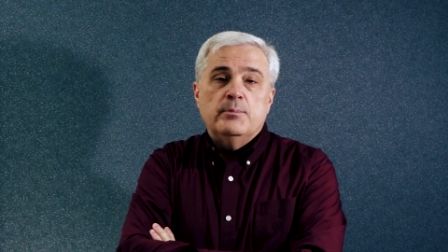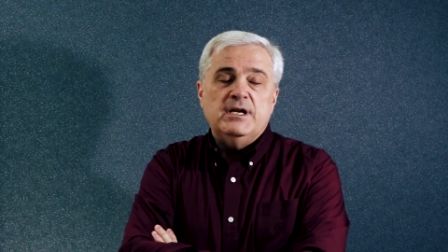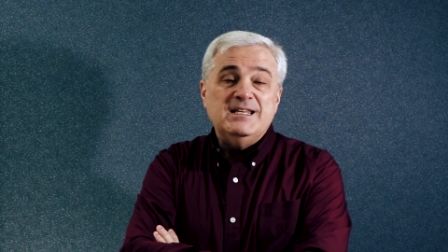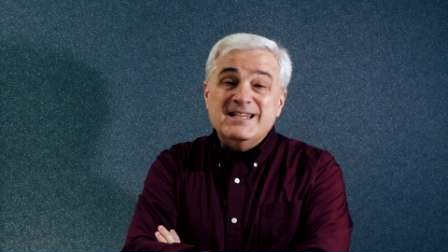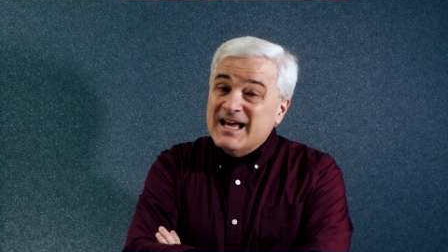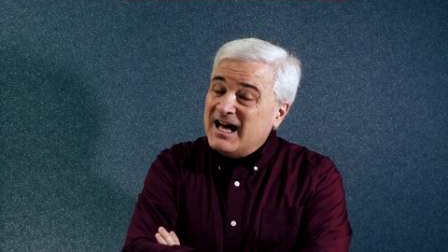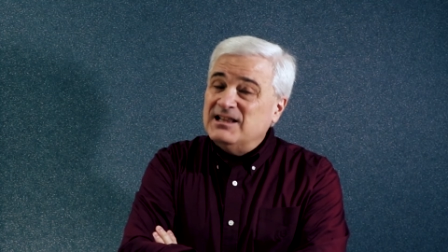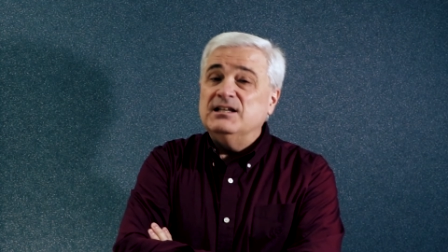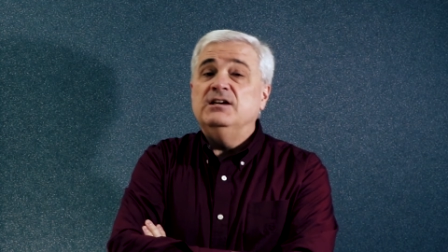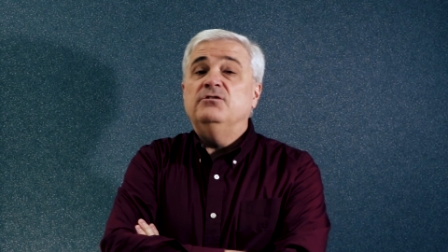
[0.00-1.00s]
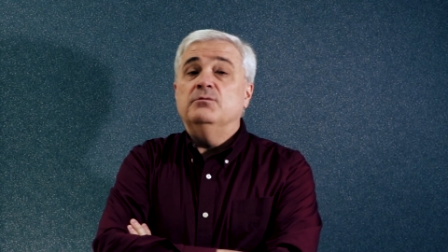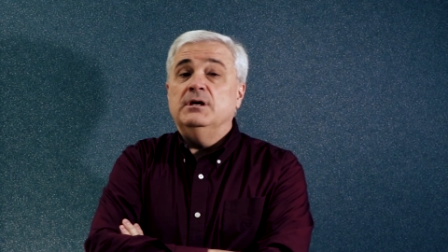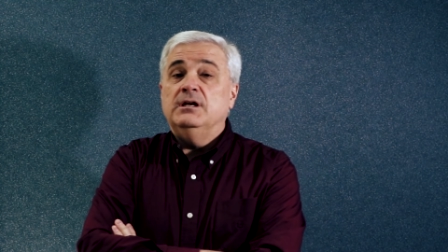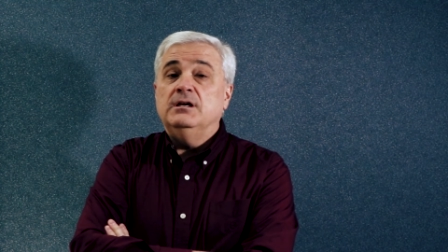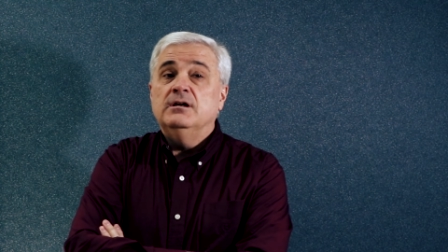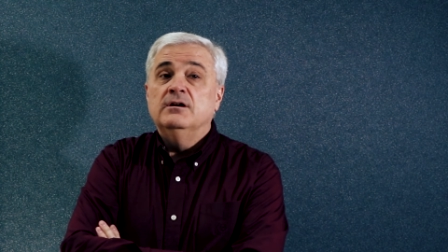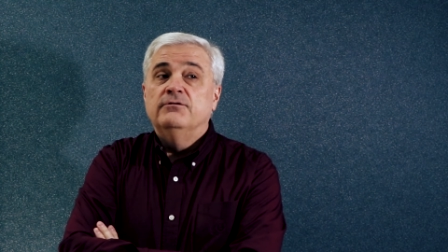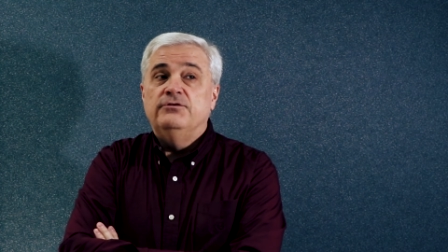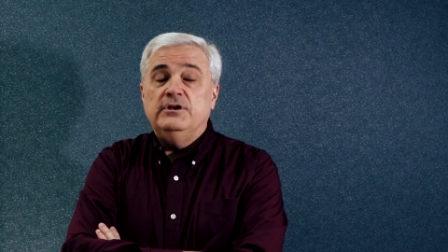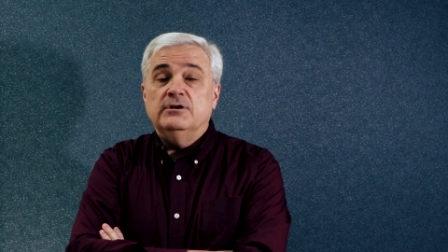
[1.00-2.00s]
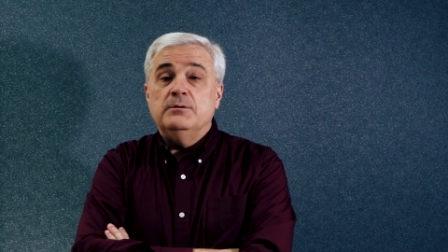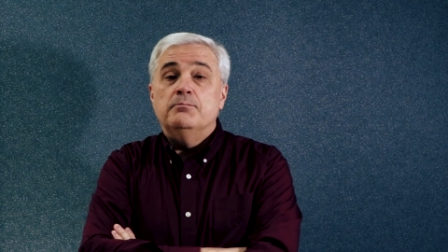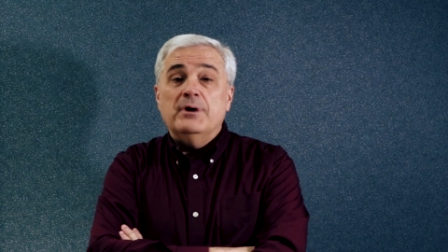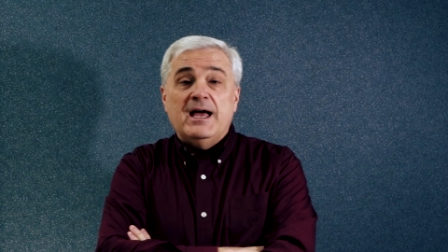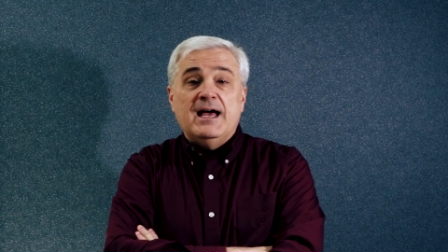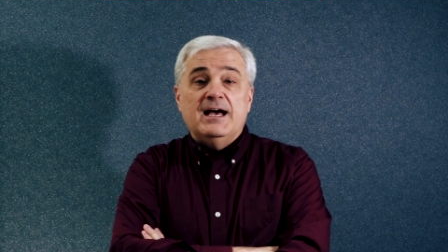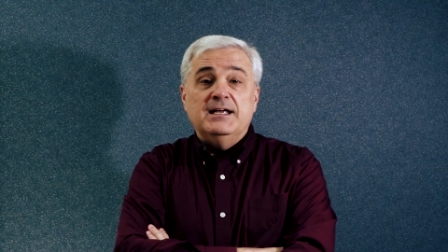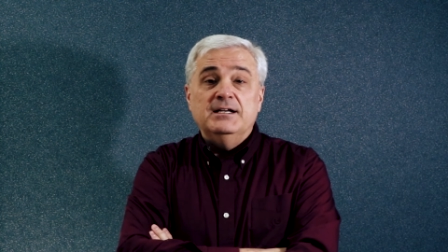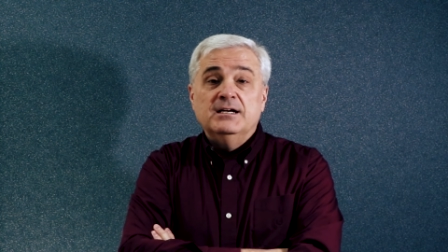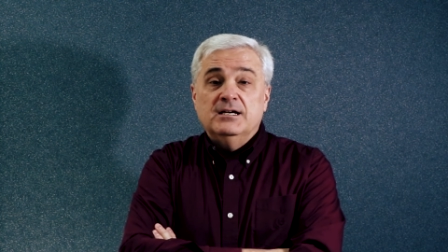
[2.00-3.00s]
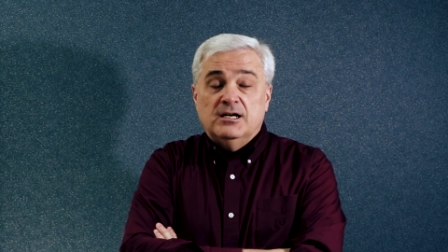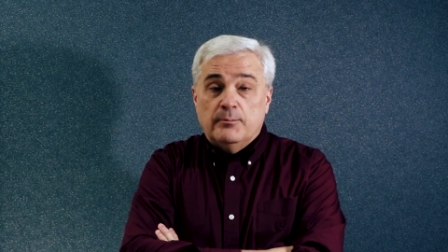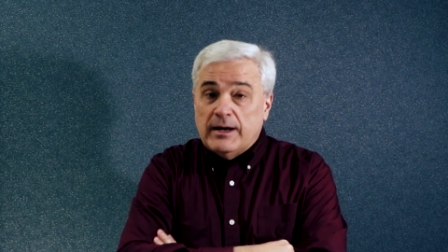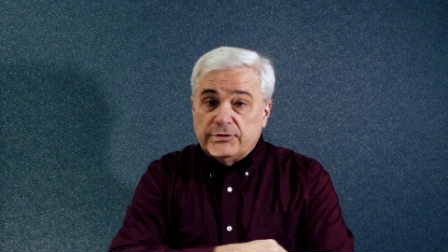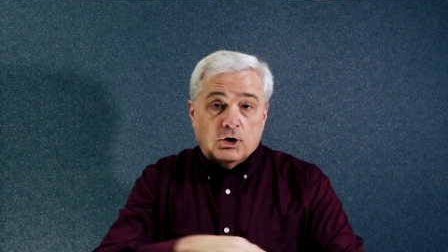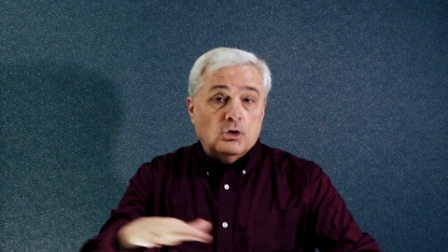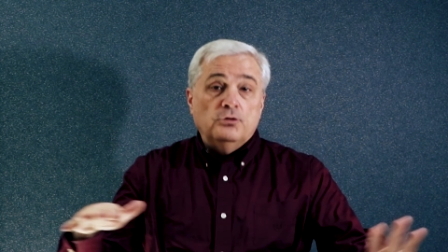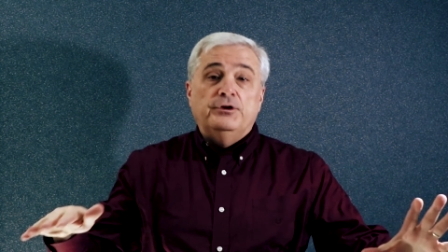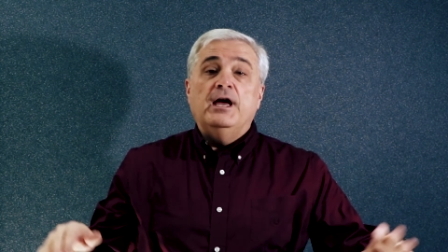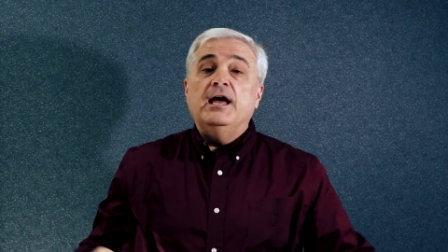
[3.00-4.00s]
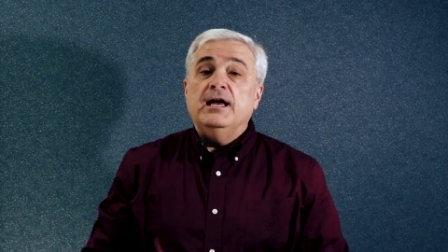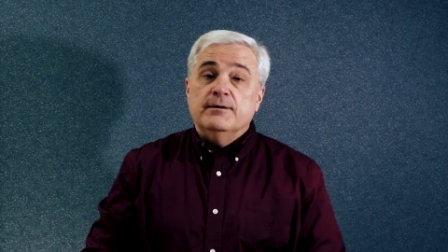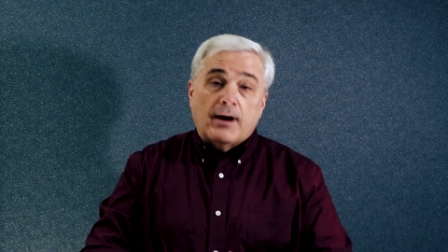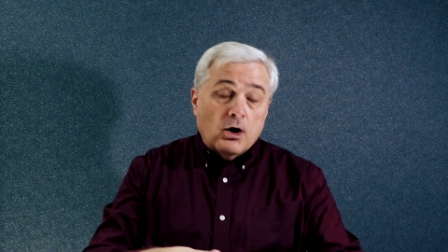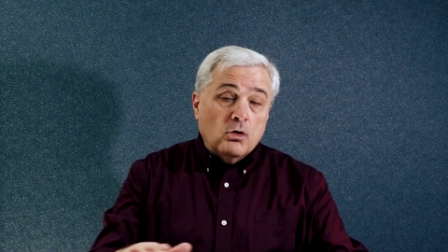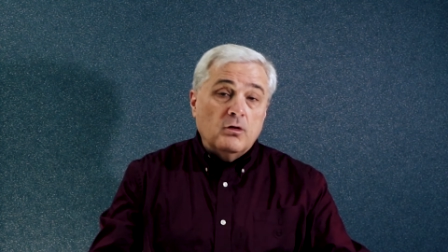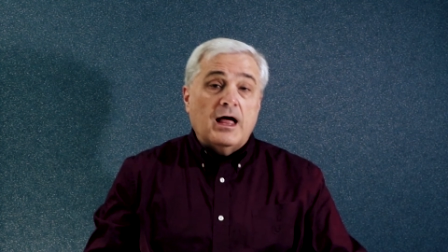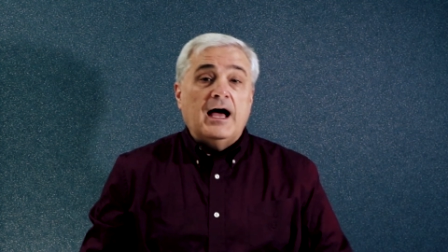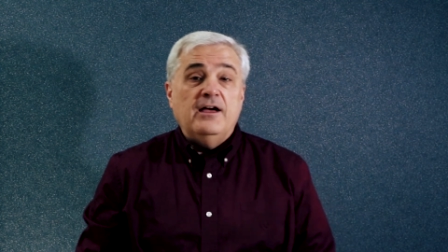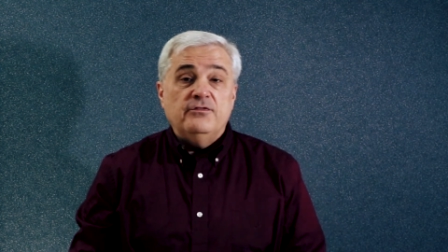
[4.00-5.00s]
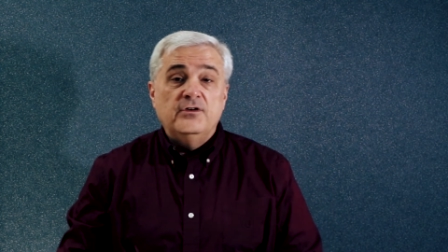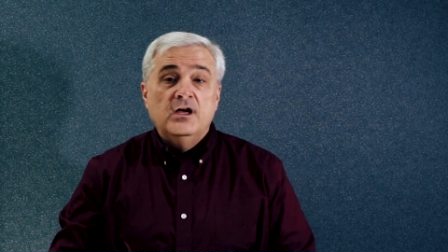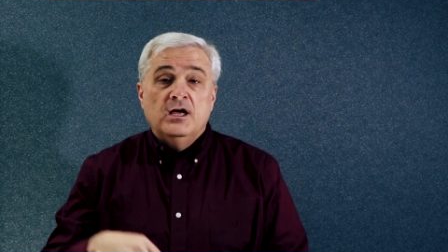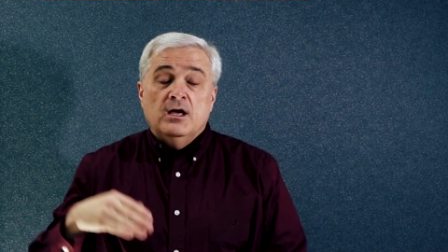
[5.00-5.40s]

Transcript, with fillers: But it did not leave me feeling bad about the whole day and my whole life.